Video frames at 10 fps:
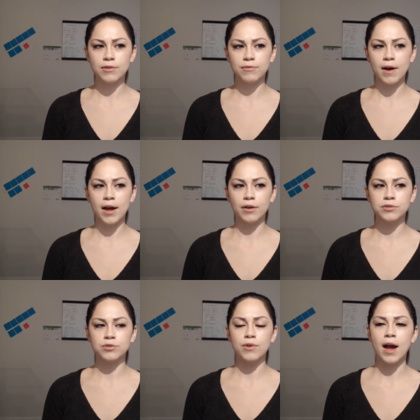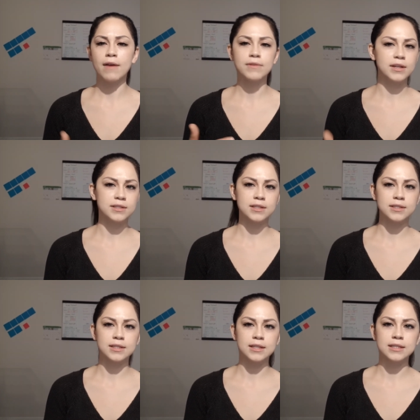on file, so you have that
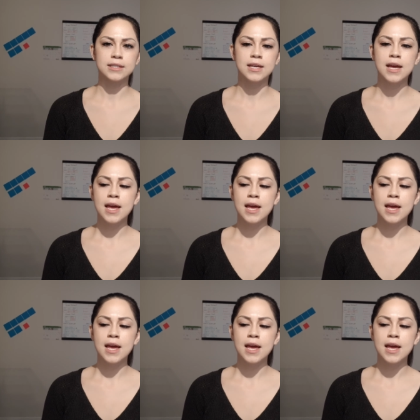assistance,